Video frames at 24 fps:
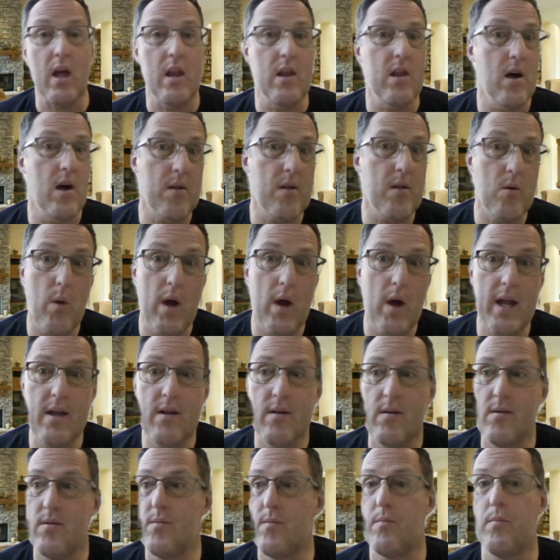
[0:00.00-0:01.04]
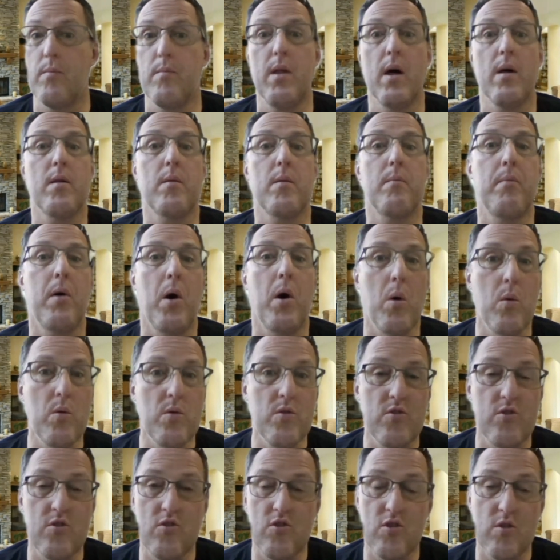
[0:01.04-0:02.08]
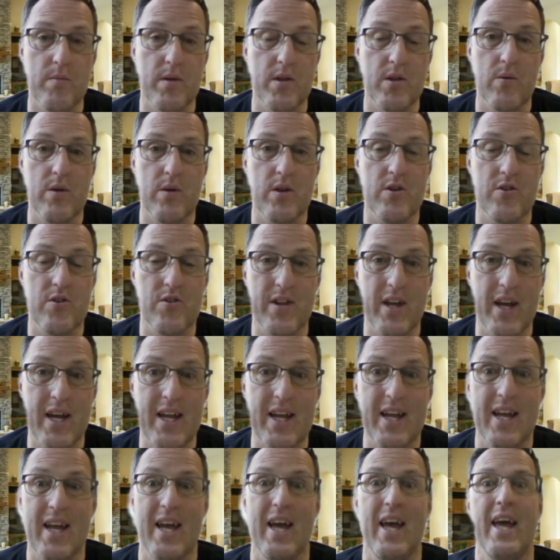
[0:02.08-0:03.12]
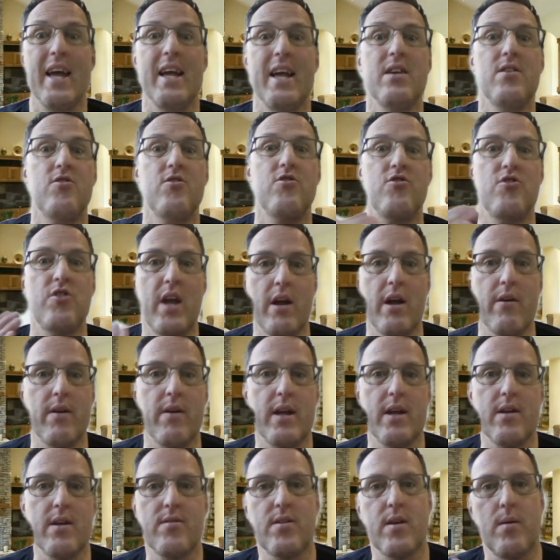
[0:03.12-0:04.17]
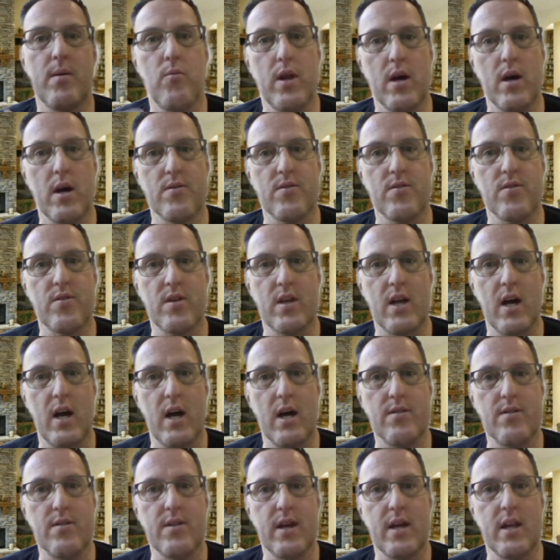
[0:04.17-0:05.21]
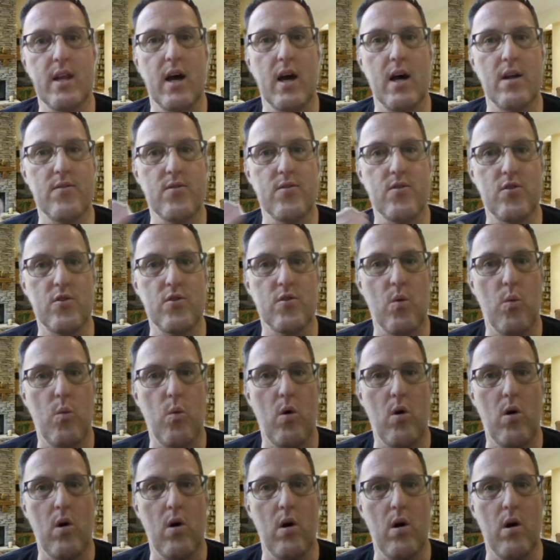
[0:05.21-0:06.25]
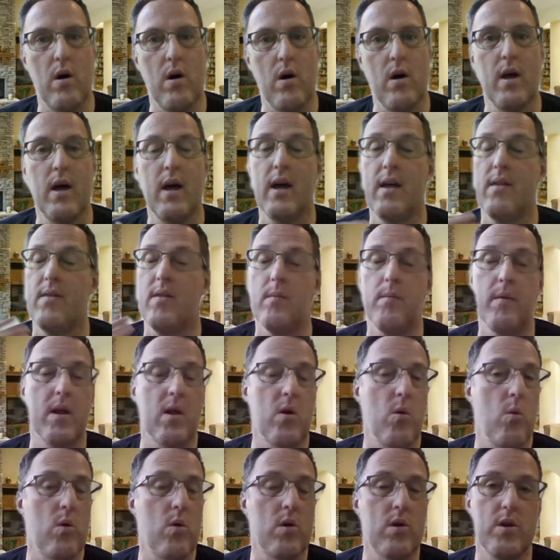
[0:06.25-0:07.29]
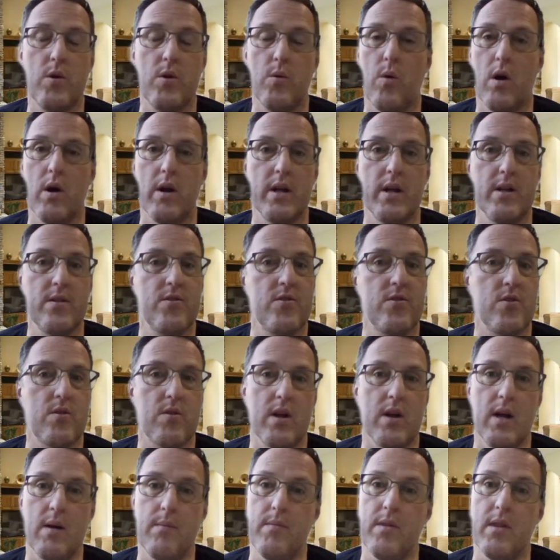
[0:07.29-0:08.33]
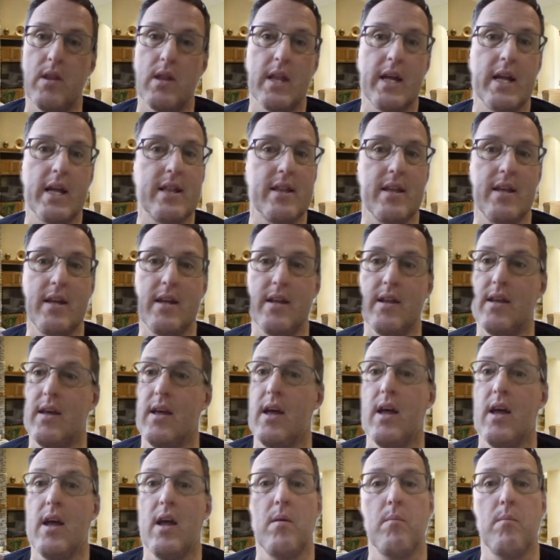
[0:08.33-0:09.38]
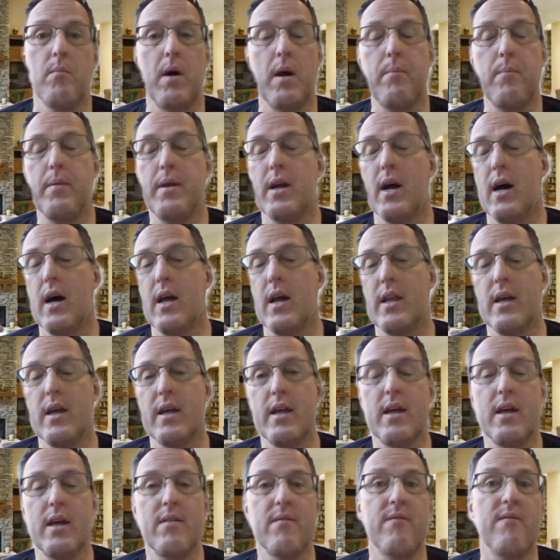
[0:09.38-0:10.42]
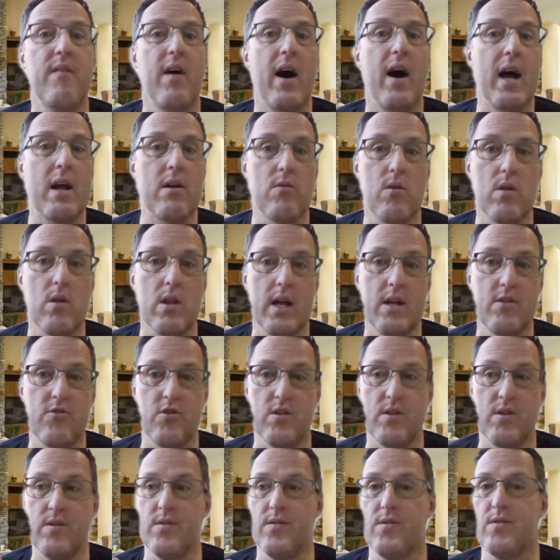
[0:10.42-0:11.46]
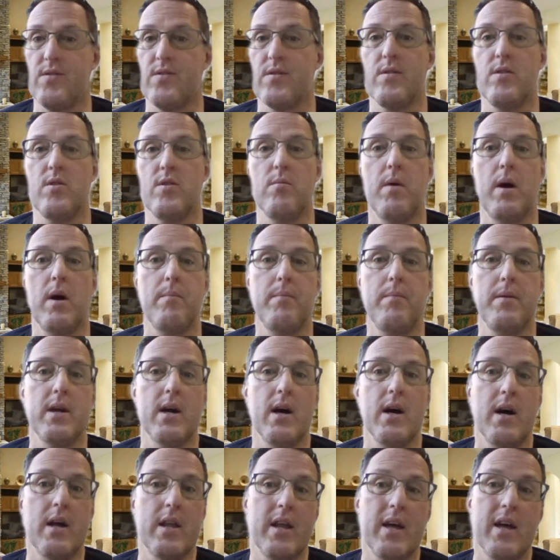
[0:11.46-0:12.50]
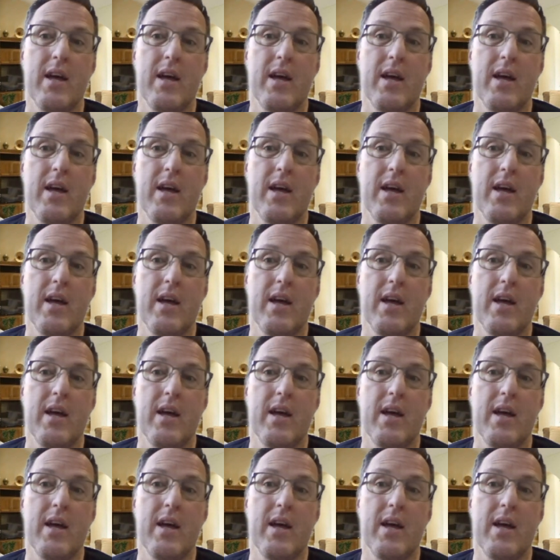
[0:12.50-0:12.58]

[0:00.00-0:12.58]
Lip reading: Another post you should be doing your day is sharing someone else's content onto your wall, no matter where you are. Instagram, LinkedIn, might be on Viral Legends. You might be on